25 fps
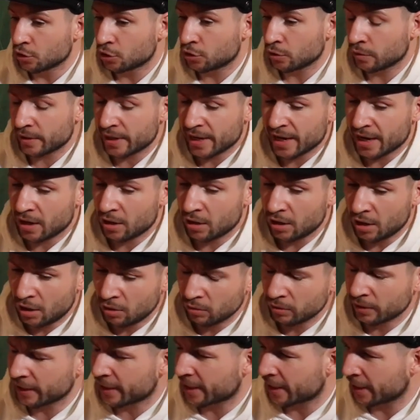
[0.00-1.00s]
so yeah,
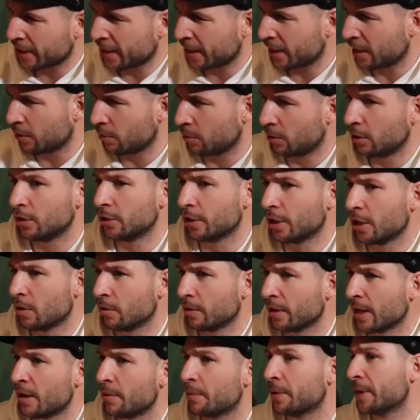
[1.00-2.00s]
only Canelo will
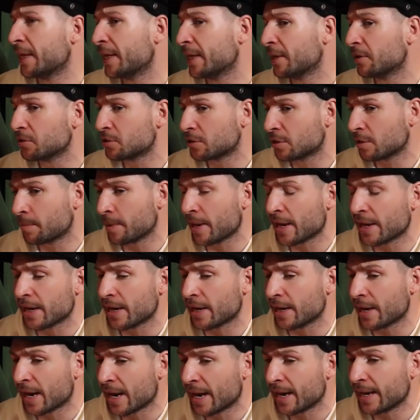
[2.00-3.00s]
know that when he goes to bed
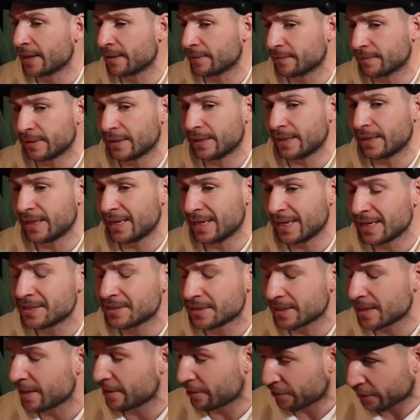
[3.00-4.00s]
at night.
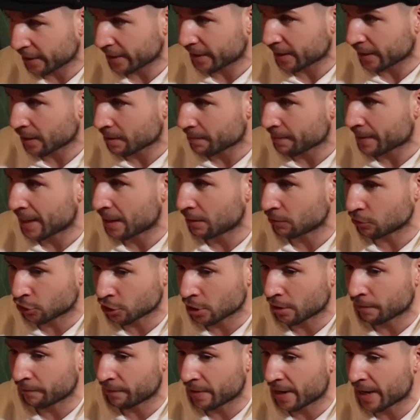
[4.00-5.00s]
Is he thinking about
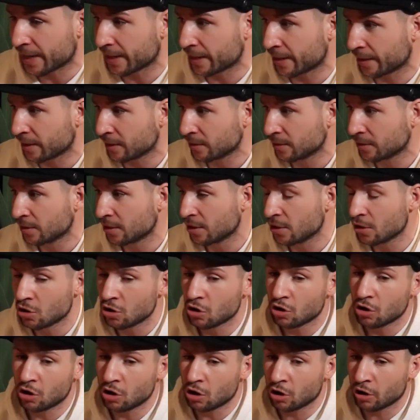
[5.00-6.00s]
John Ryder,
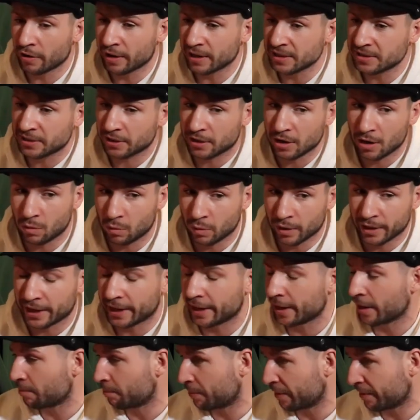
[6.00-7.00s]
or has he got one
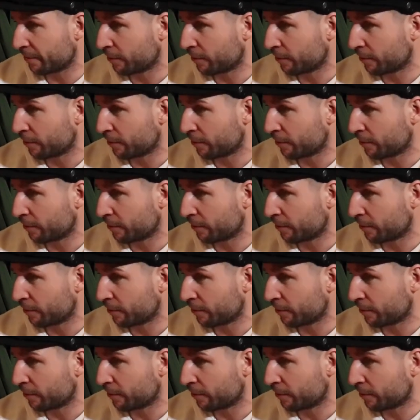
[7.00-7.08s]
eye on